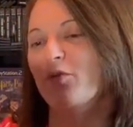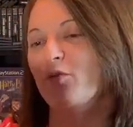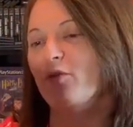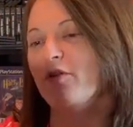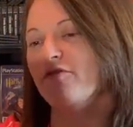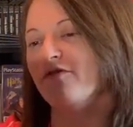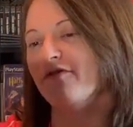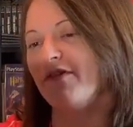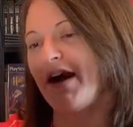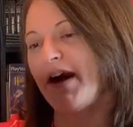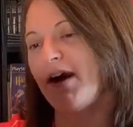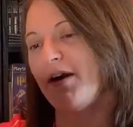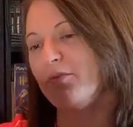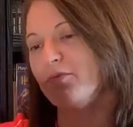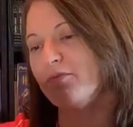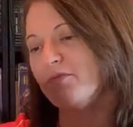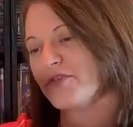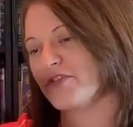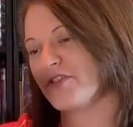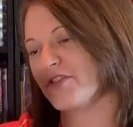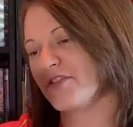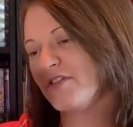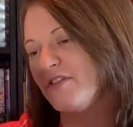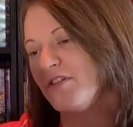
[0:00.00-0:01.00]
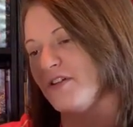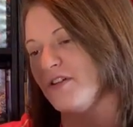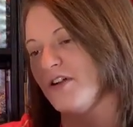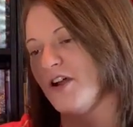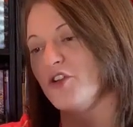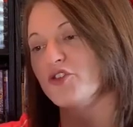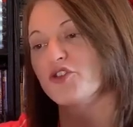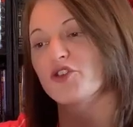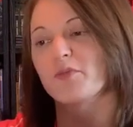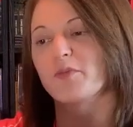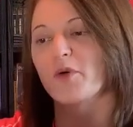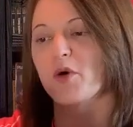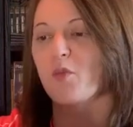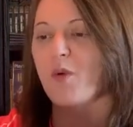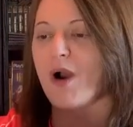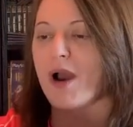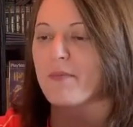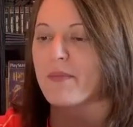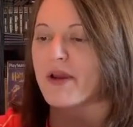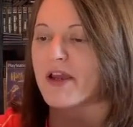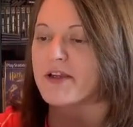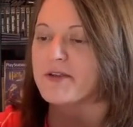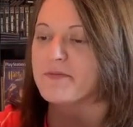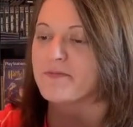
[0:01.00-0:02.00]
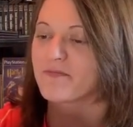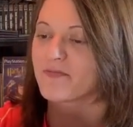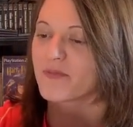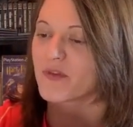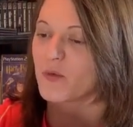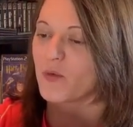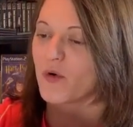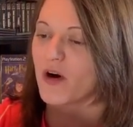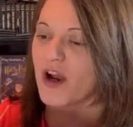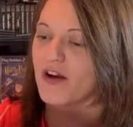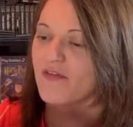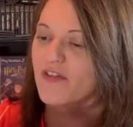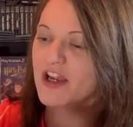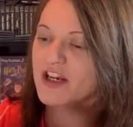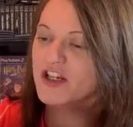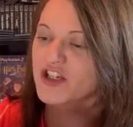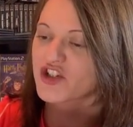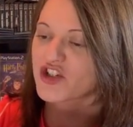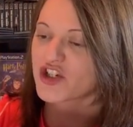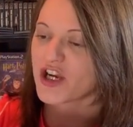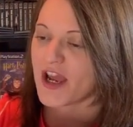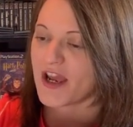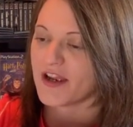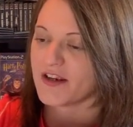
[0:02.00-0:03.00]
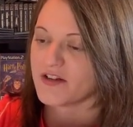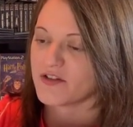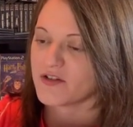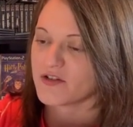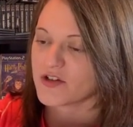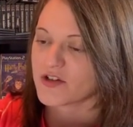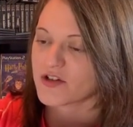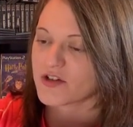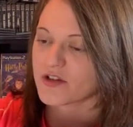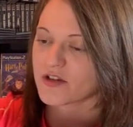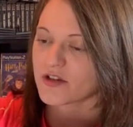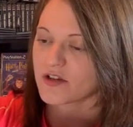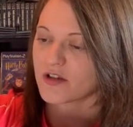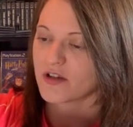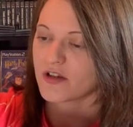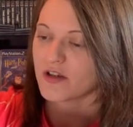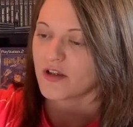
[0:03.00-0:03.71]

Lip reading: We found a double whammy where I've exchanged